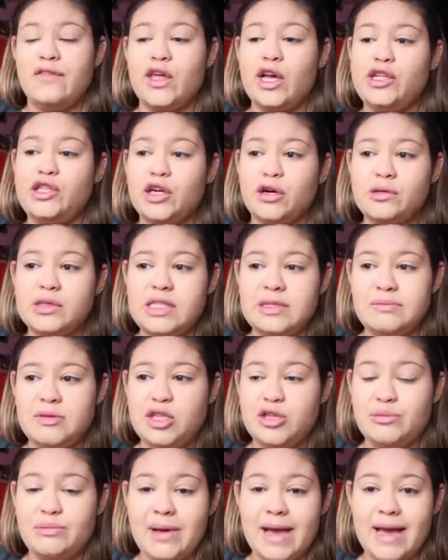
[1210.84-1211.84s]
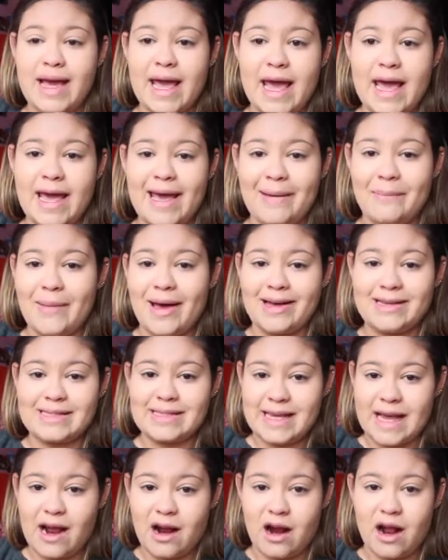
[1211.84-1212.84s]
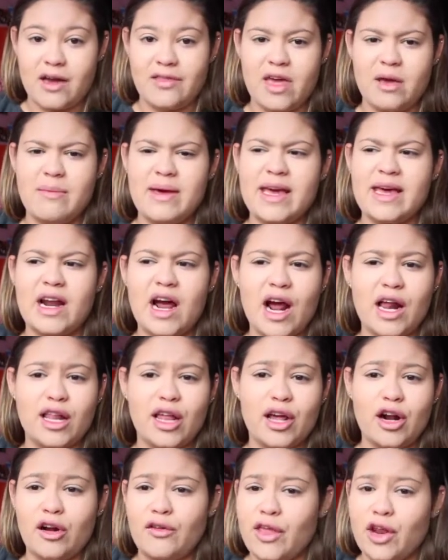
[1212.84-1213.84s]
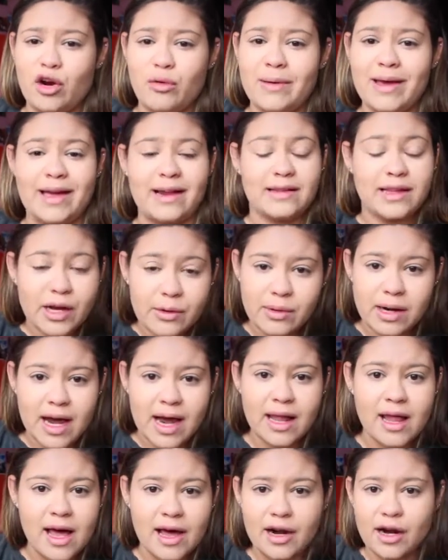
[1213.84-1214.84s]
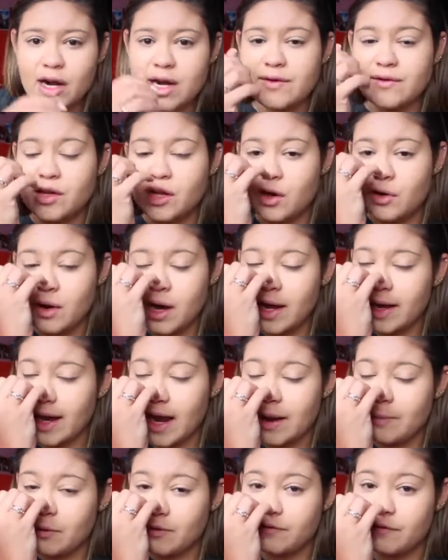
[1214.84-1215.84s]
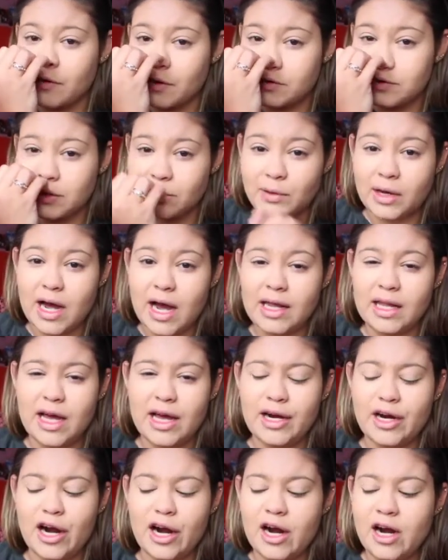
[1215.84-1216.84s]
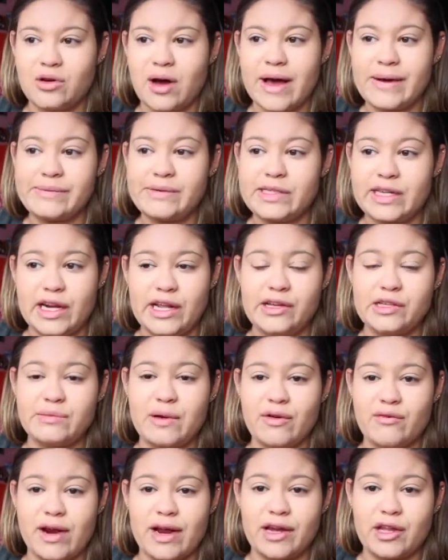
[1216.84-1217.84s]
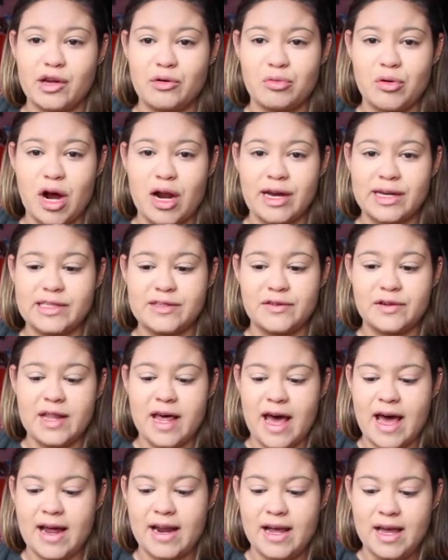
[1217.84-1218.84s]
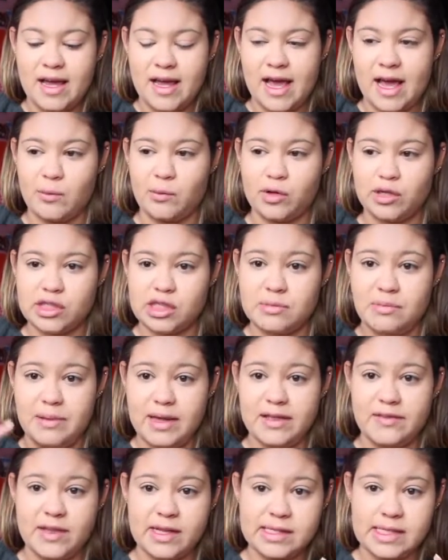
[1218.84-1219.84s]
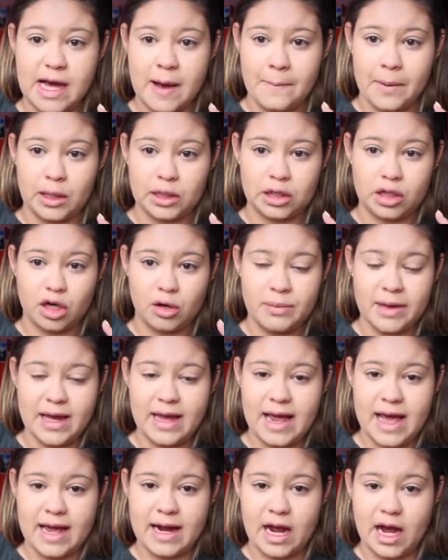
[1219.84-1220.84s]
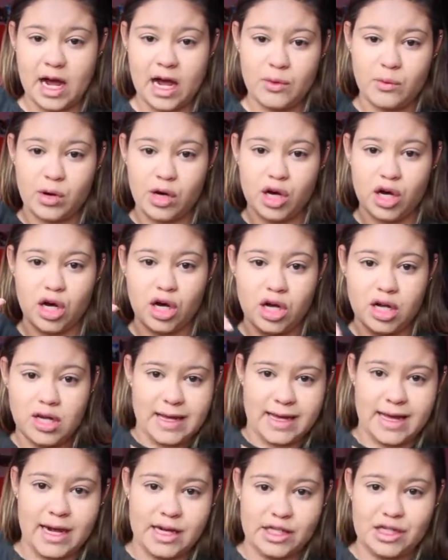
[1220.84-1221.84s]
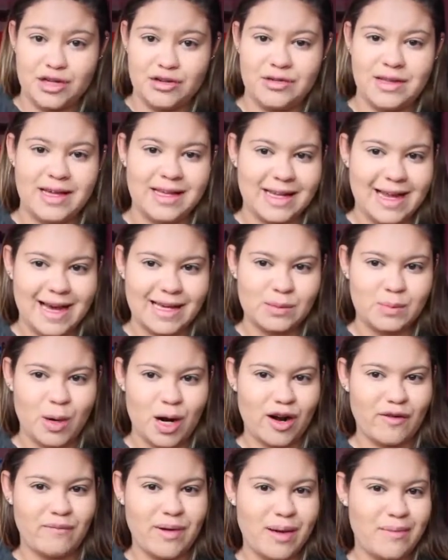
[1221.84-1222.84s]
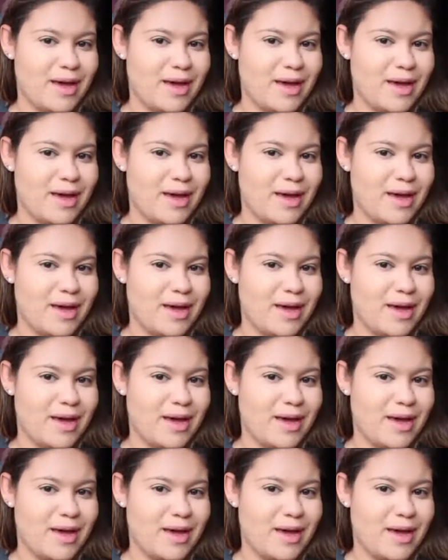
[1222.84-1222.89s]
they don't seem to make a mascara. They make an eyeliner, they don't make a liquid eyeliner, even though like I prefer liquid eyeliner. So I'm just gonna use my regular products for that, and we'll speed this up a little bit, and I will get to the last part of my